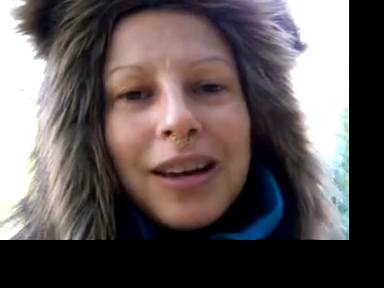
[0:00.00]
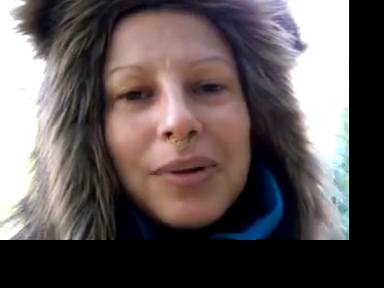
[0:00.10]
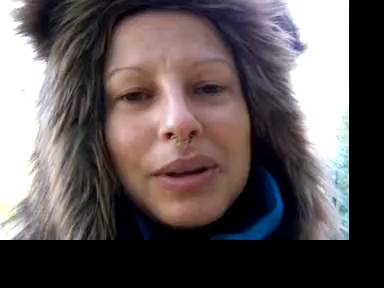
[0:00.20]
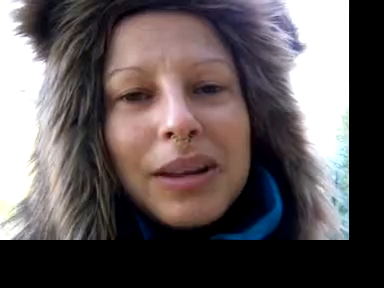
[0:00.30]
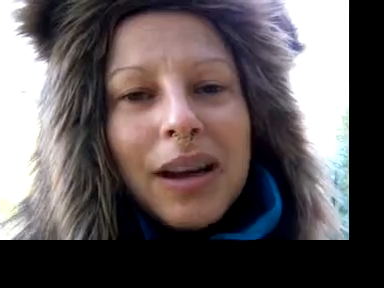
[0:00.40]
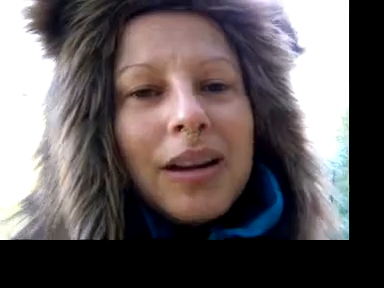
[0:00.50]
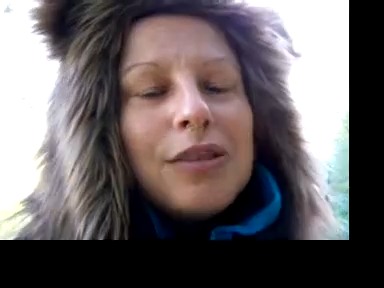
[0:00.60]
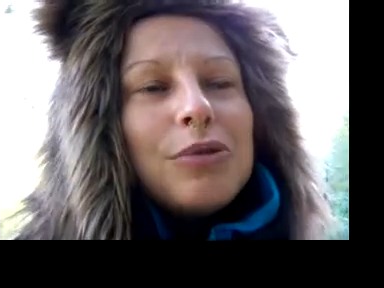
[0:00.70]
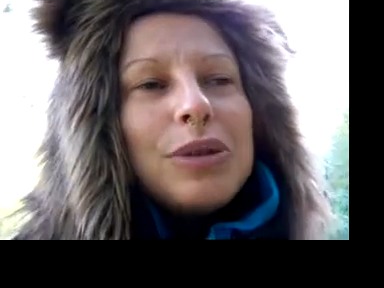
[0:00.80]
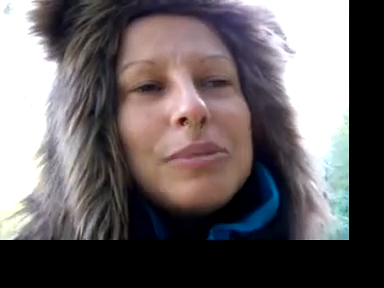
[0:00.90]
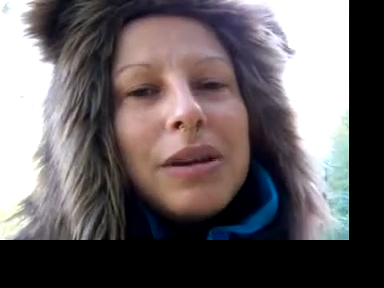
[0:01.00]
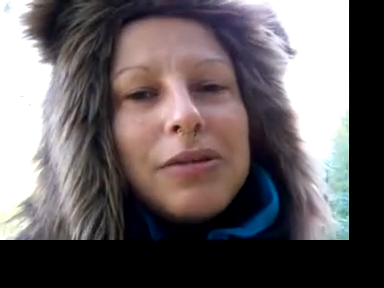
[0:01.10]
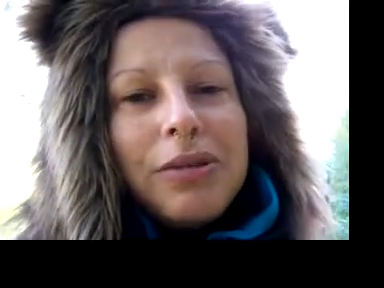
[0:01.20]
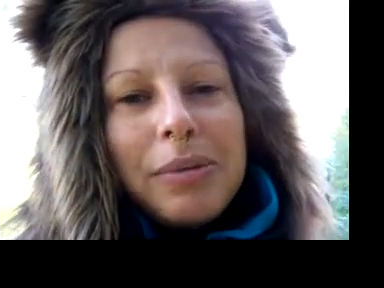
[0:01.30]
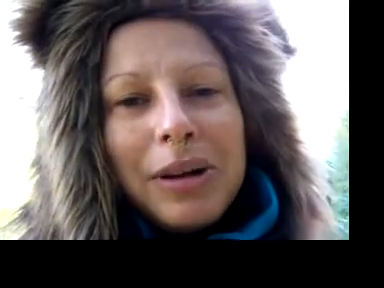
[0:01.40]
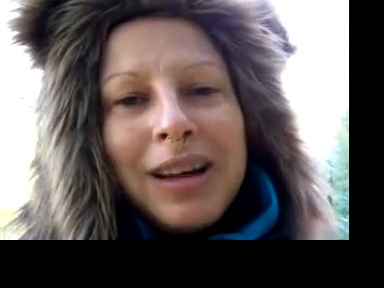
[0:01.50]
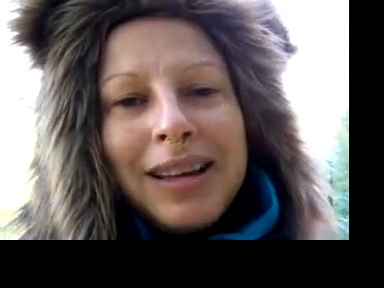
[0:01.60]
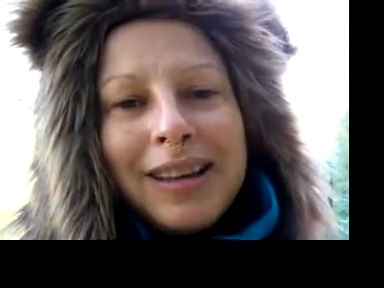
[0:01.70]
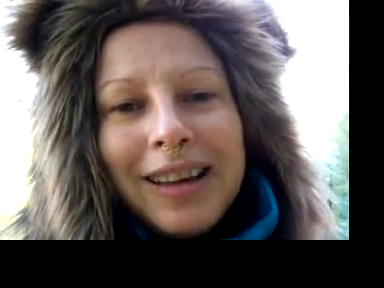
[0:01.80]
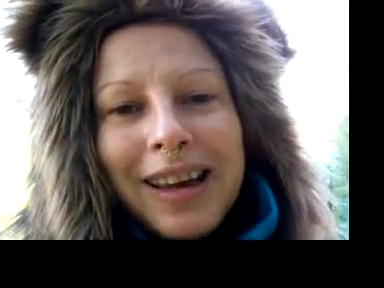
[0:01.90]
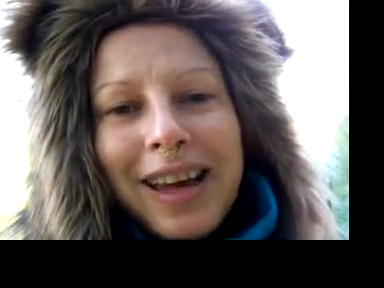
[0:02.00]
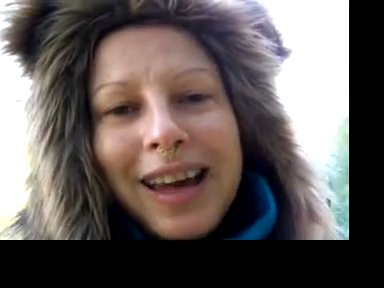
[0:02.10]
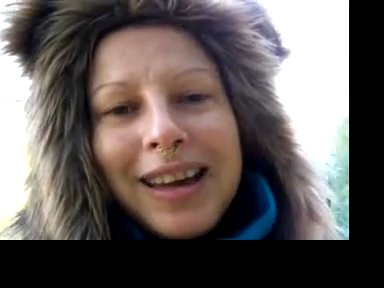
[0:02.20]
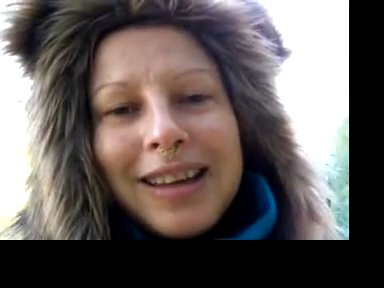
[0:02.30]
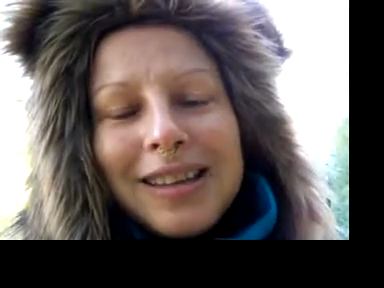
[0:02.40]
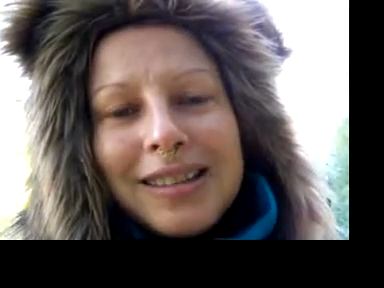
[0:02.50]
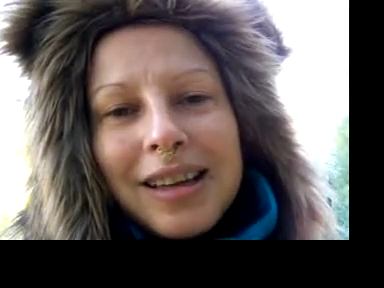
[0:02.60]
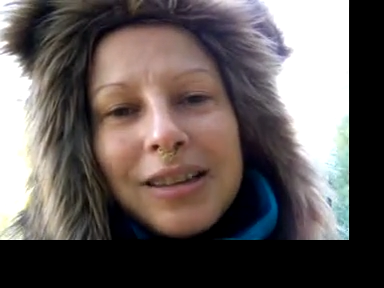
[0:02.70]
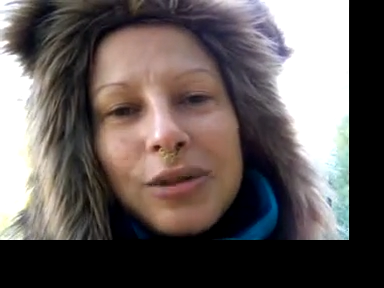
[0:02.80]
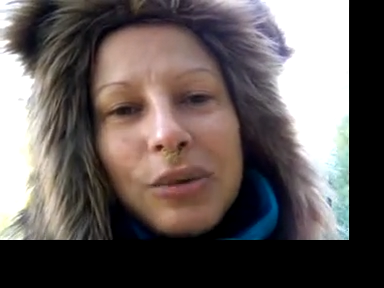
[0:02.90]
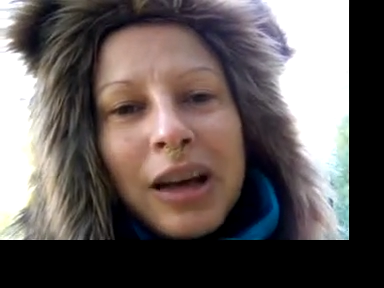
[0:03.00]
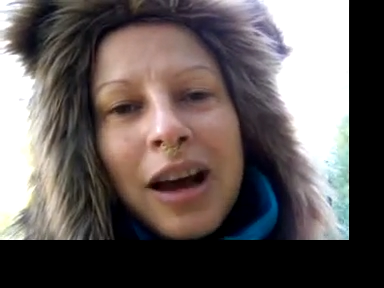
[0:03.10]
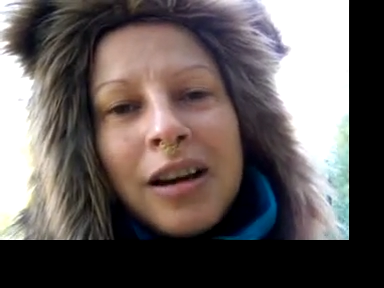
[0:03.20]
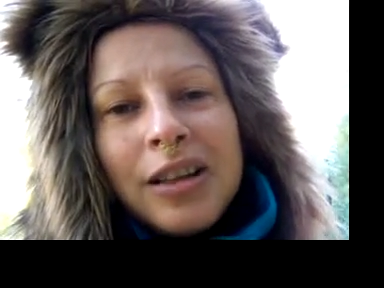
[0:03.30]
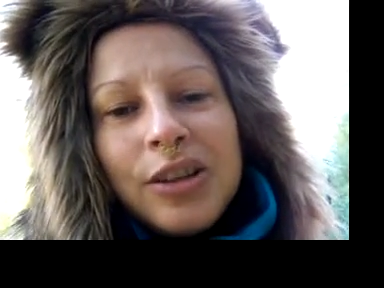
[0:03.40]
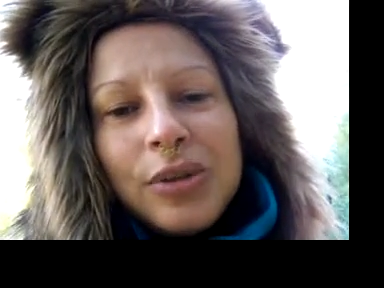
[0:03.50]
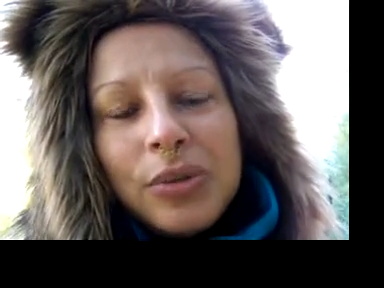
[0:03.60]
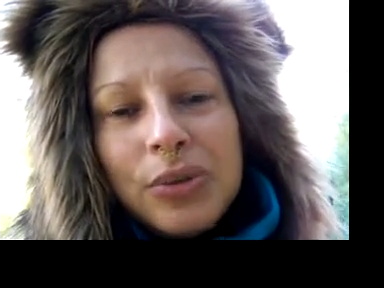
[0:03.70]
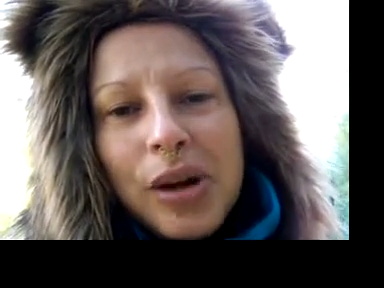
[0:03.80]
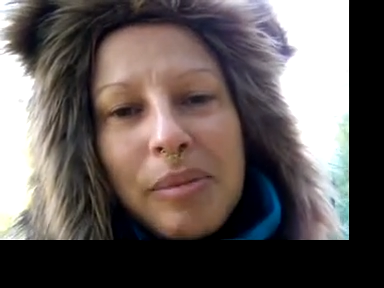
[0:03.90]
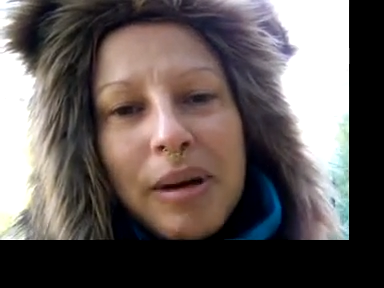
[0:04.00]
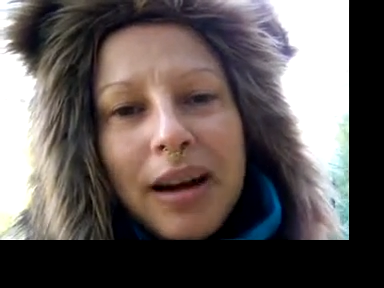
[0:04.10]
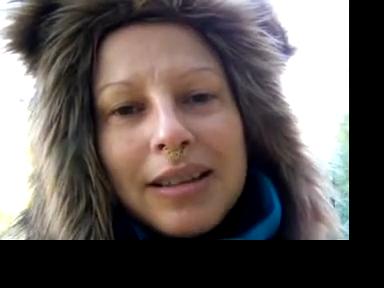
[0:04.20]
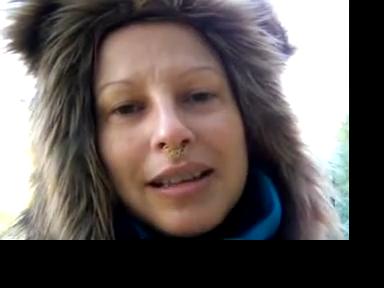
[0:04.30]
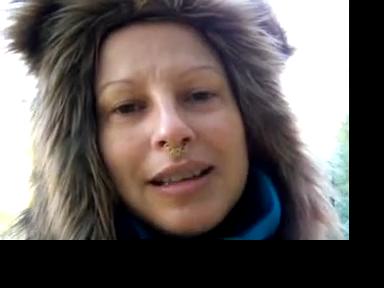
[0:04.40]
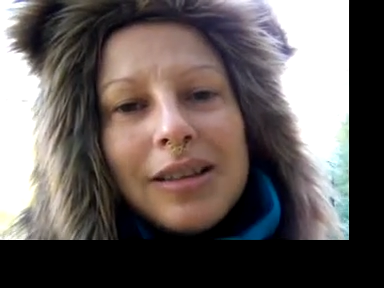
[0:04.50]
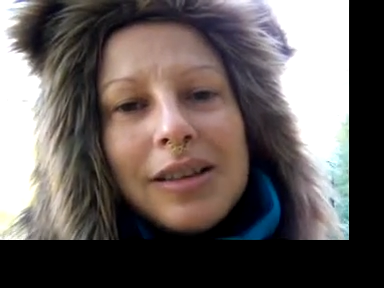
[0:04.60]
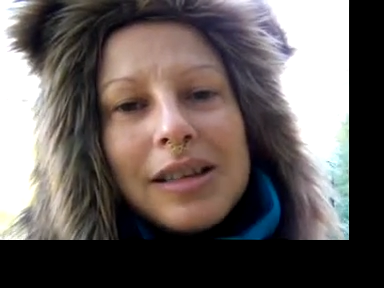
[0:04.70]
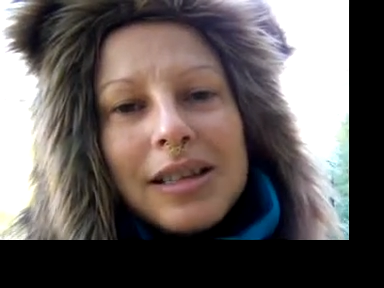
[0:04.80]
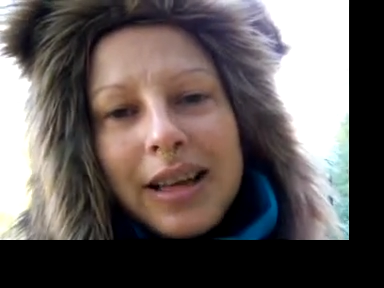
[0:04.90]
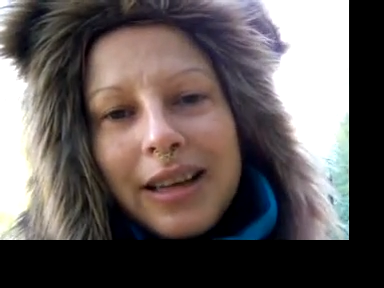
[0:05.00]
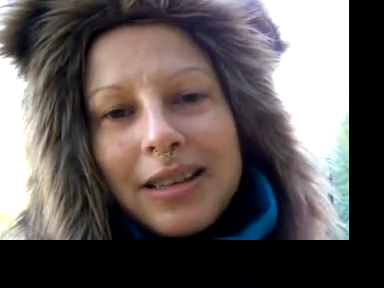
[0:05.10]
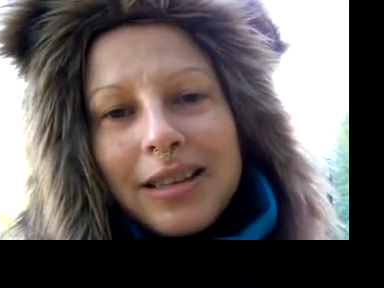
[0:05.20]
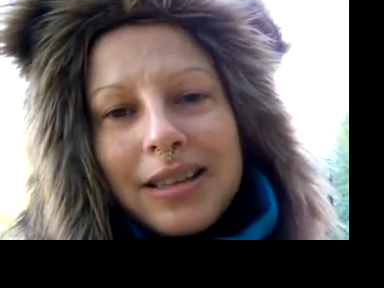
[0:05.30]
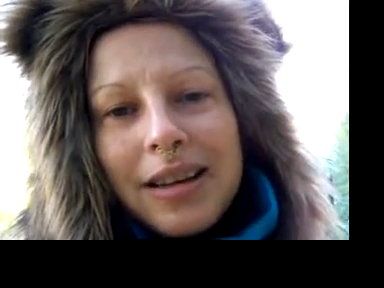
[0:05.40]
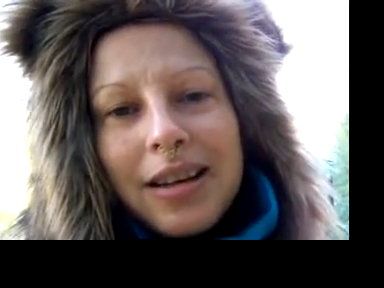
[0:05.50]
What I love with my family is that we argue about little things.